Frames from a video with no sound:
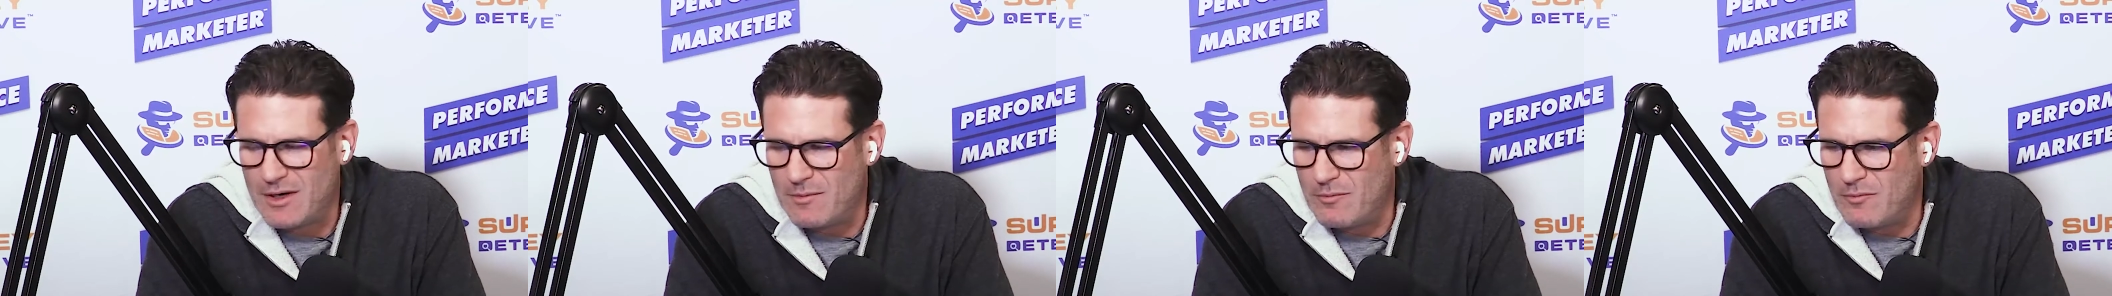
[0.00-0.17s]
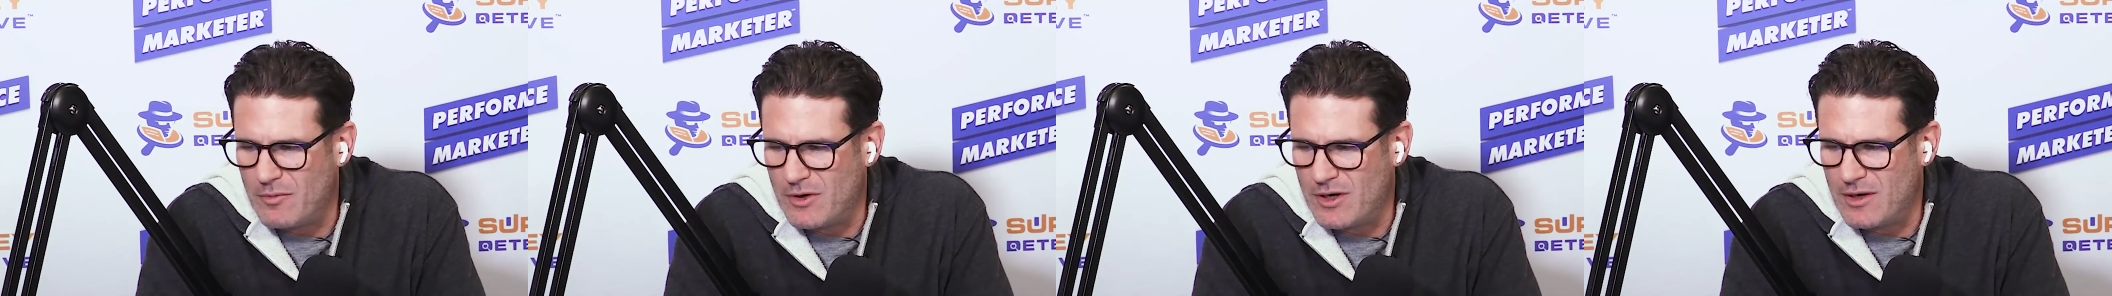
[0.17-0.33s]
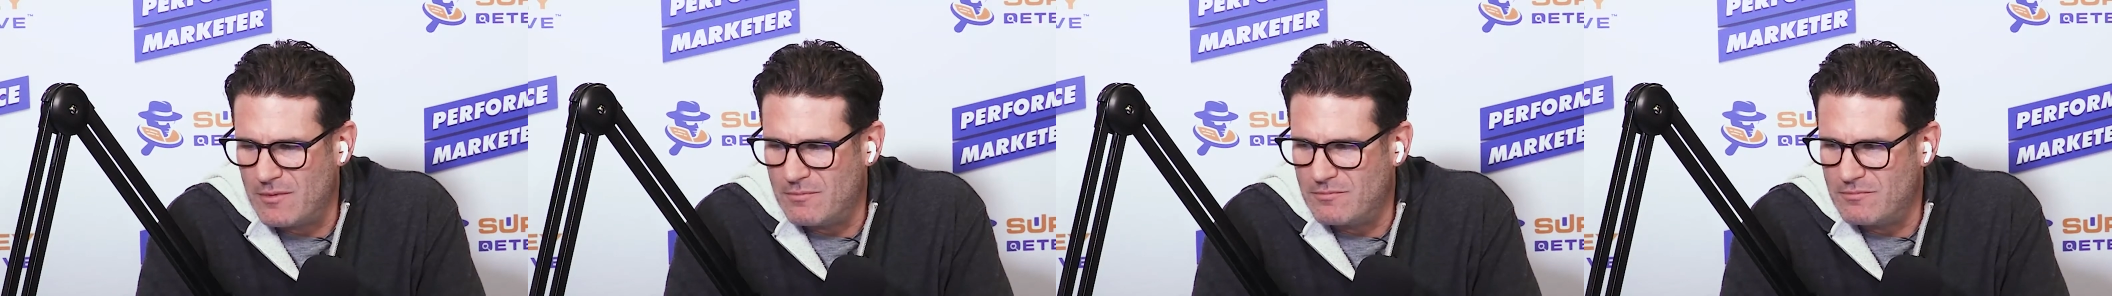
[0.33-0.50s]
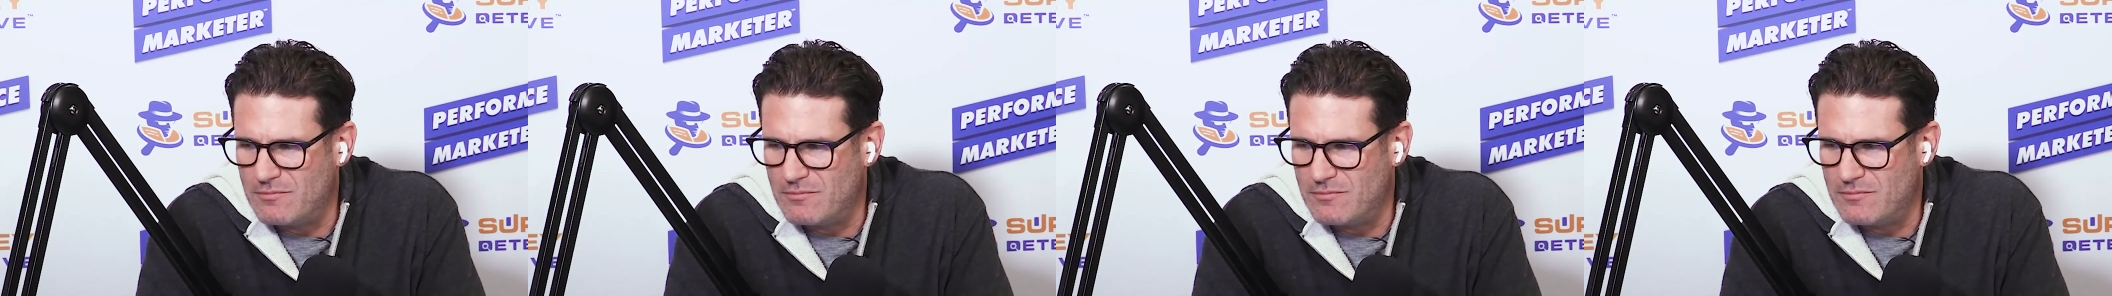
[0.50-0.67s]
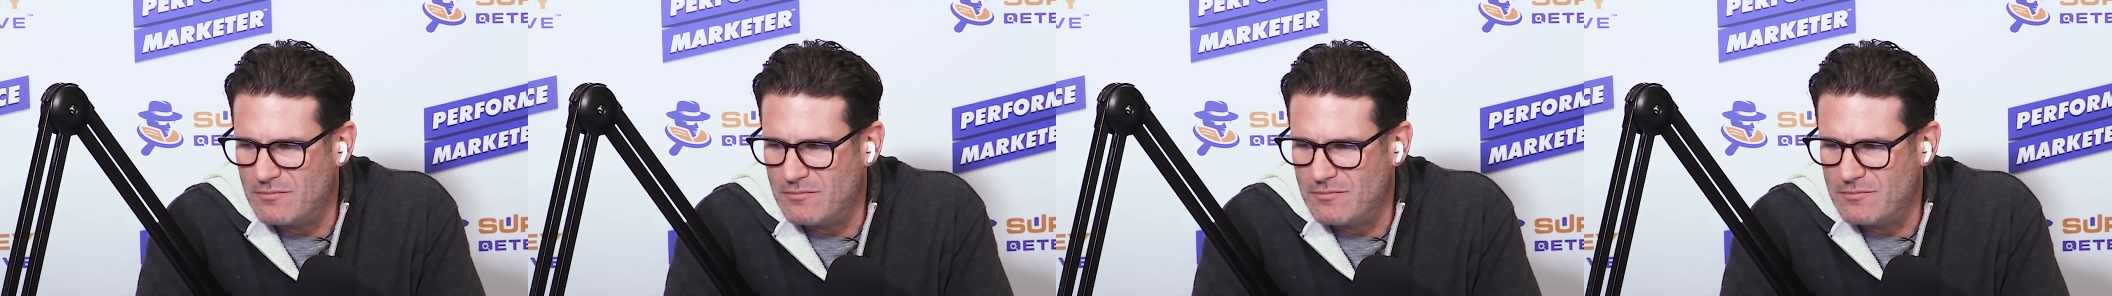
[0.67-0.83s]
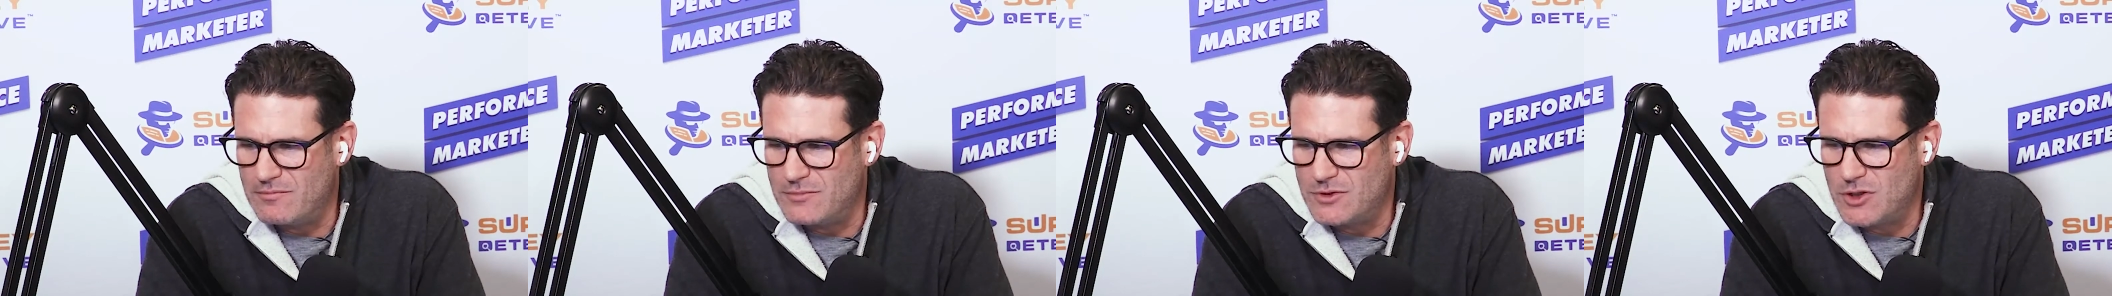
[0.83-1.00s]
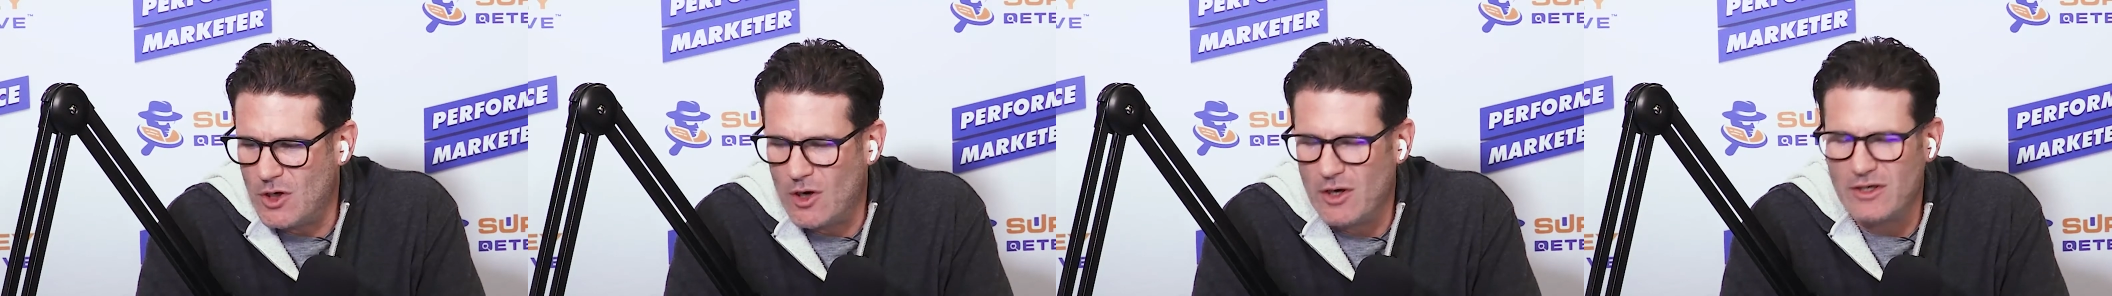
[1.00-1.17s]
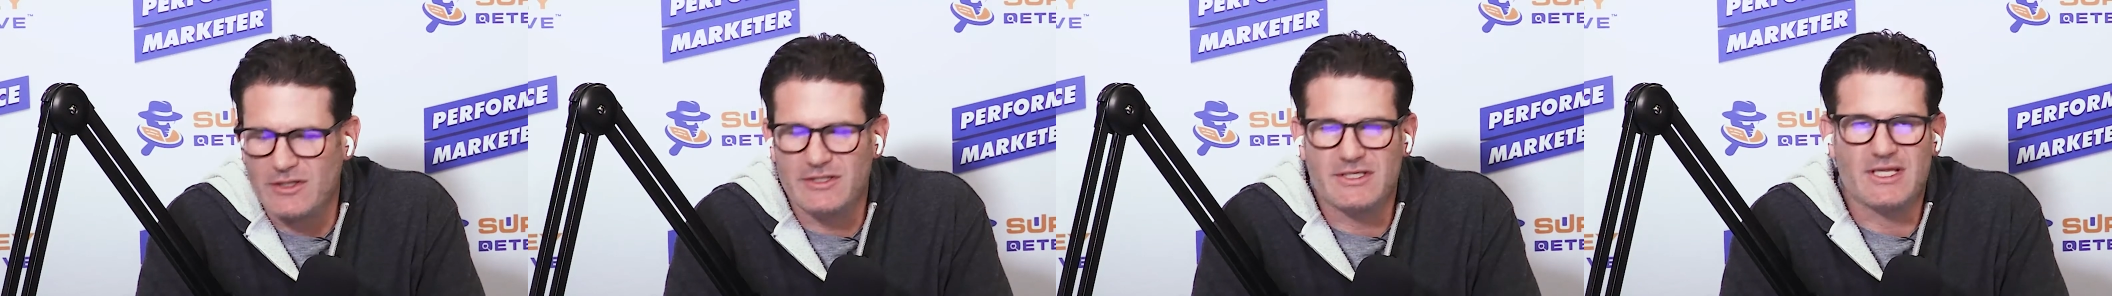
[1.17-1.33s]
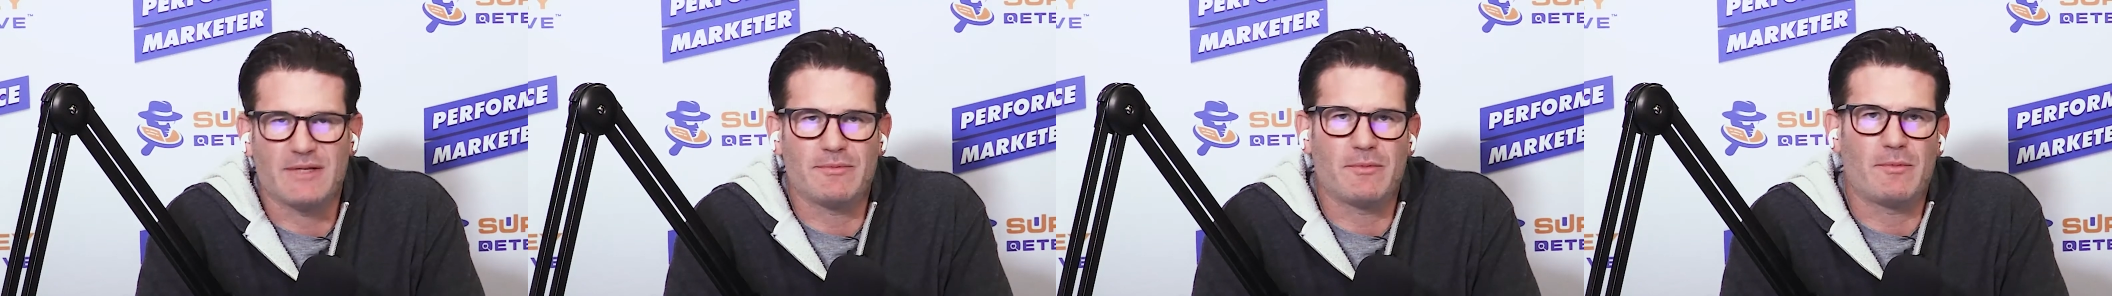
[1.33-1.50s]
I'm
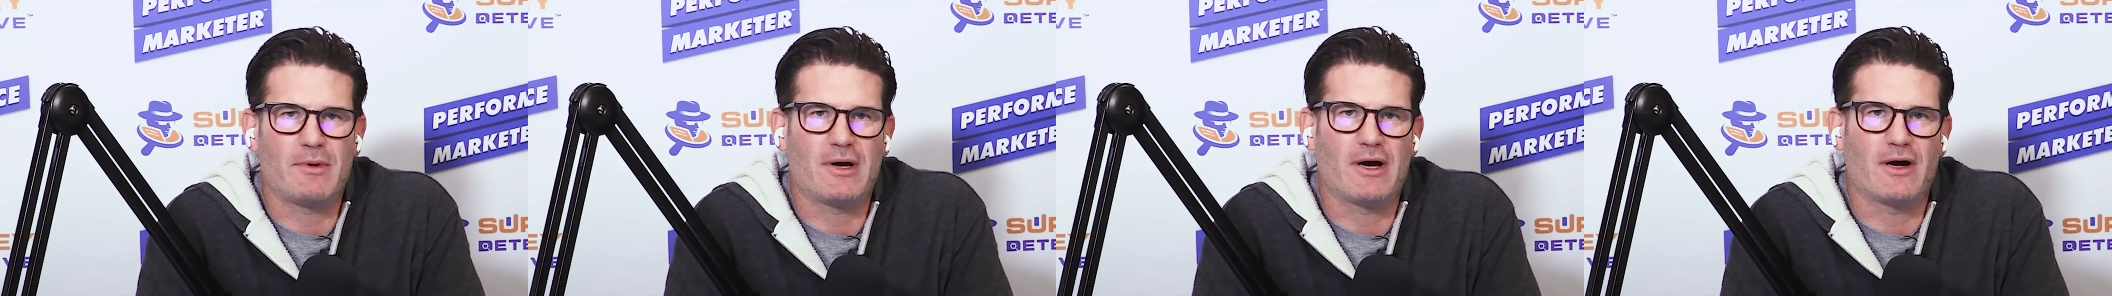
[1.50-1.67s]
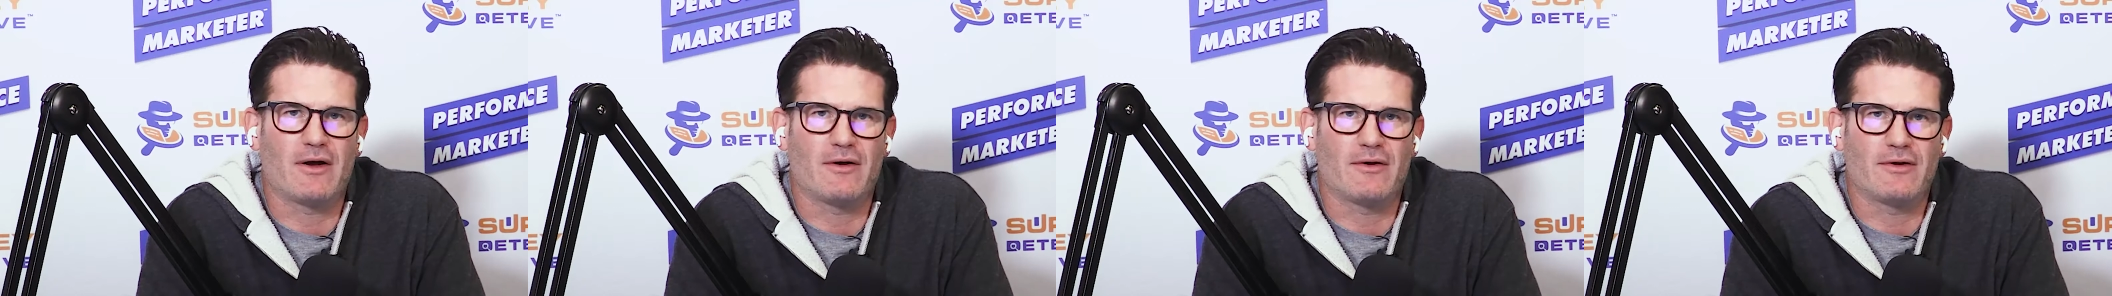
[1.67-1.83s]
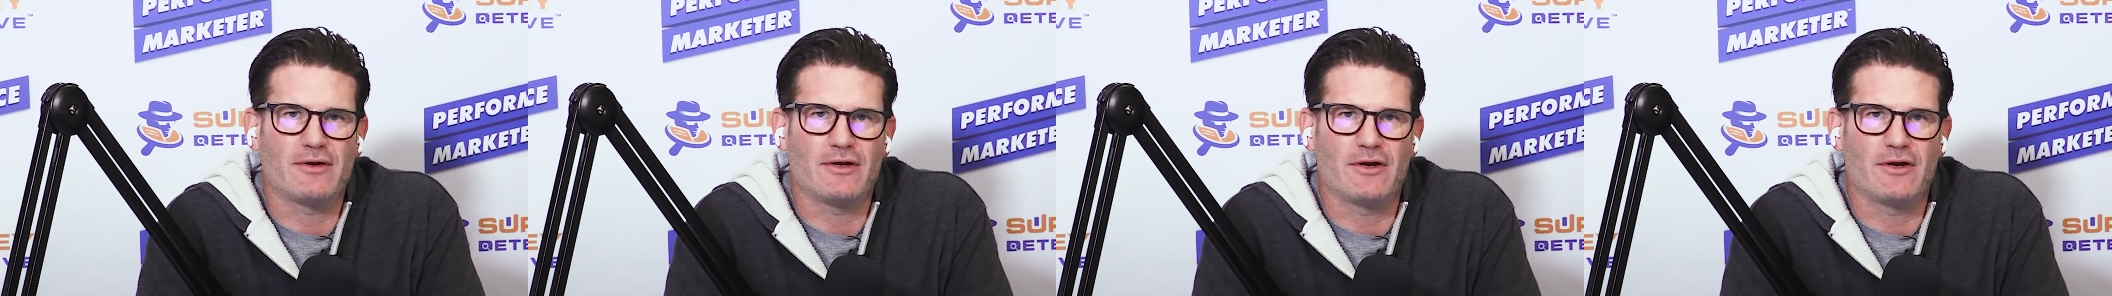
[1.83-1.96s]
talking to them about,